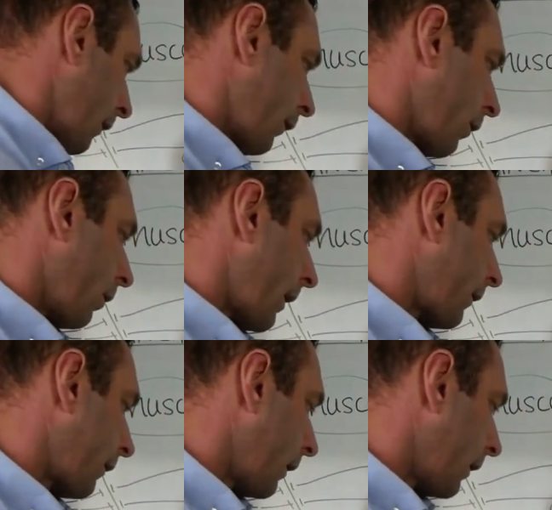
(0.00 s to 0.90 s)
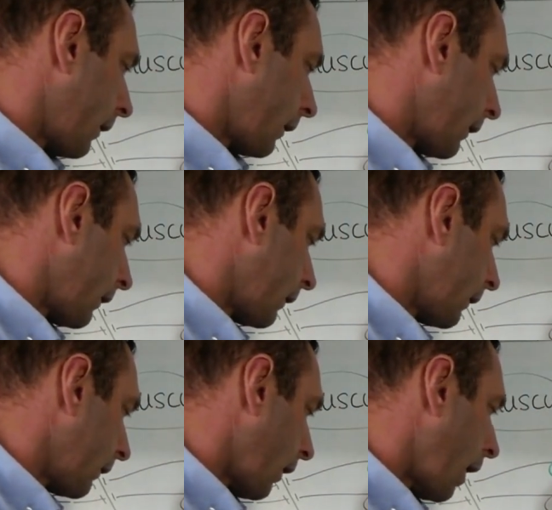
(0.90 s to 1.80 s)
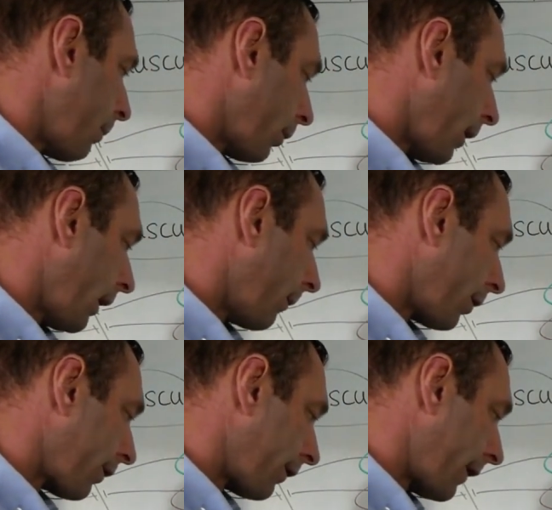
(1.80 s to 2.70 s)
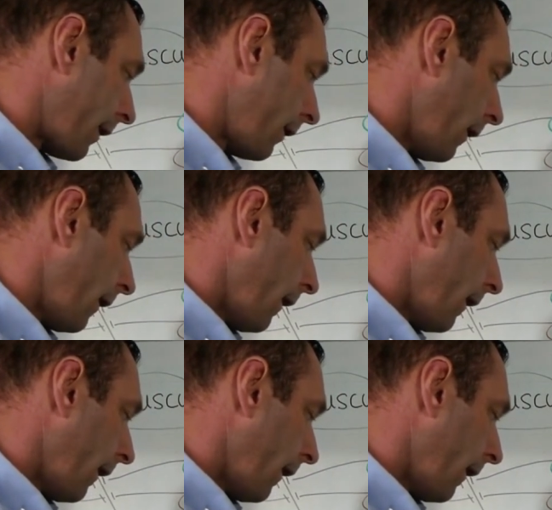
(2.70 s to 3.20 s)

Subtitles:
So that's the hypothenar muscles then.